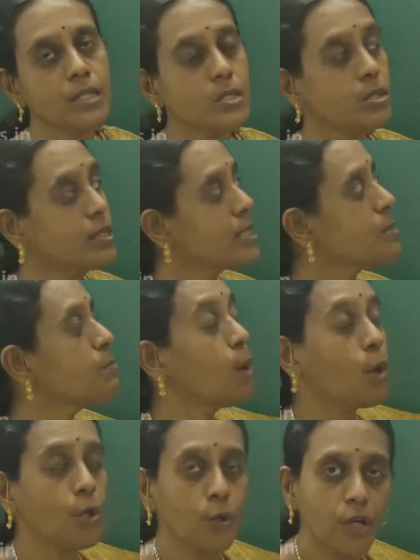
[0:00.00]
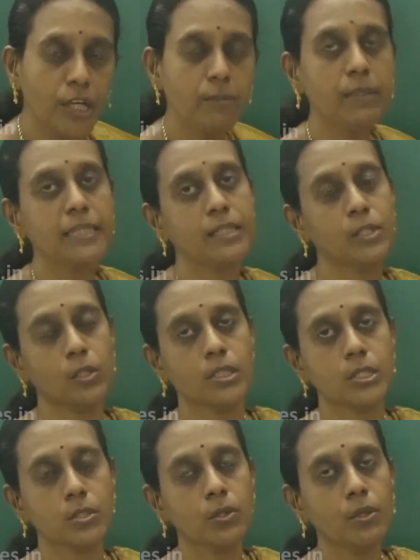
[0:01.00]
So this borrowing method
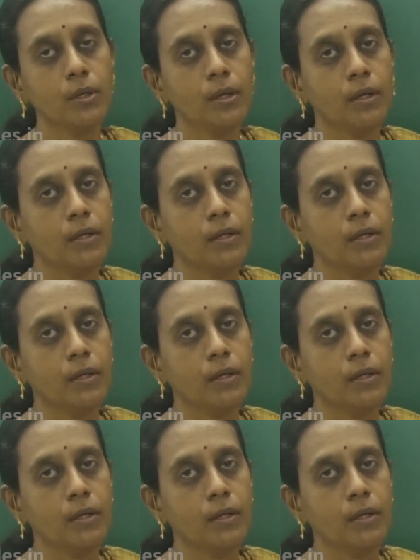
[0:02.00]
also